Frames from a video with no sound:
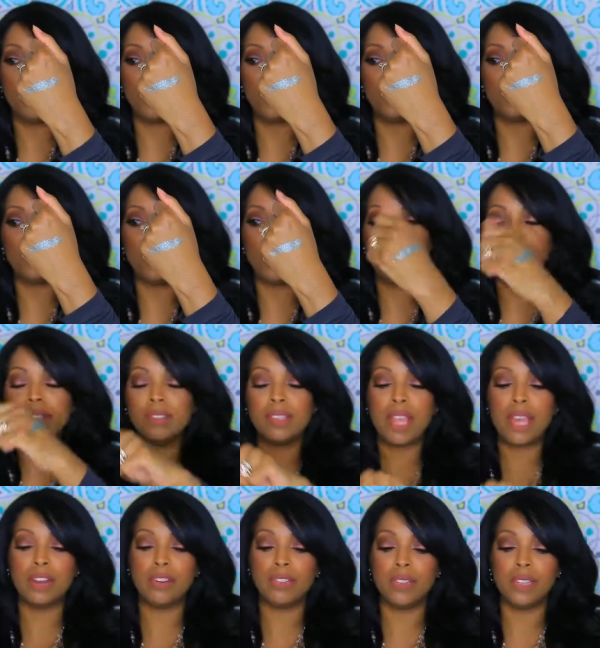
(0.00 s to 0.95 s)
or things
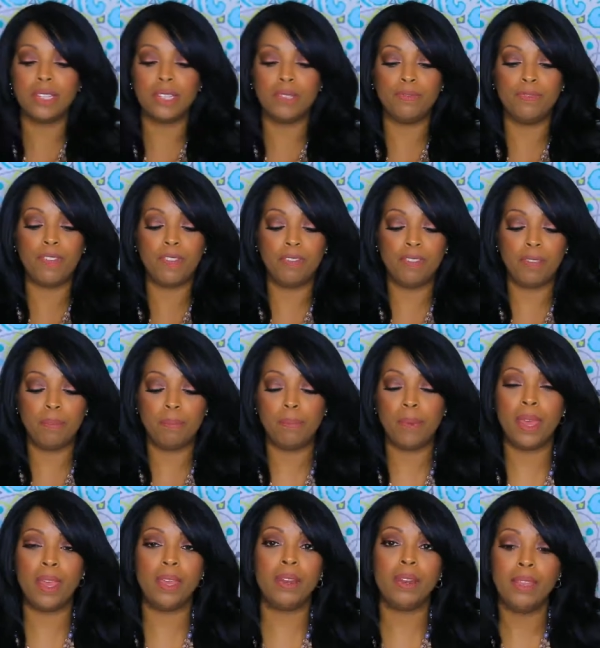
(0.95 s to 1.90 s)
that are this vivid,
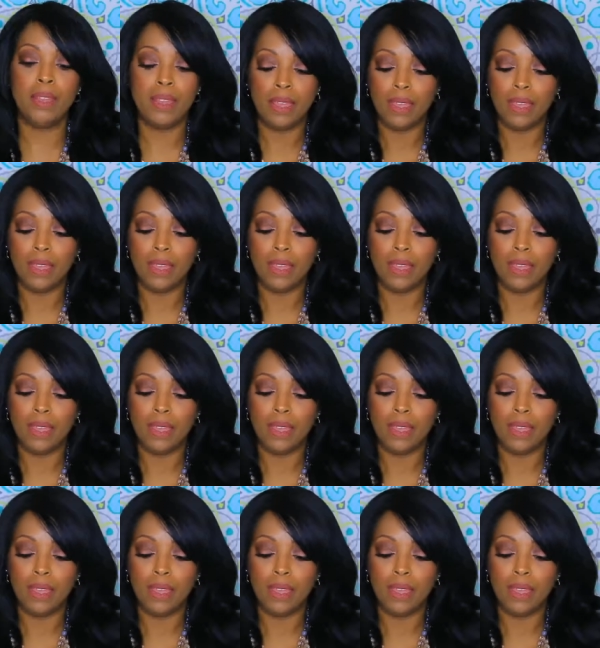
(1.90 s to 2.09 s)
but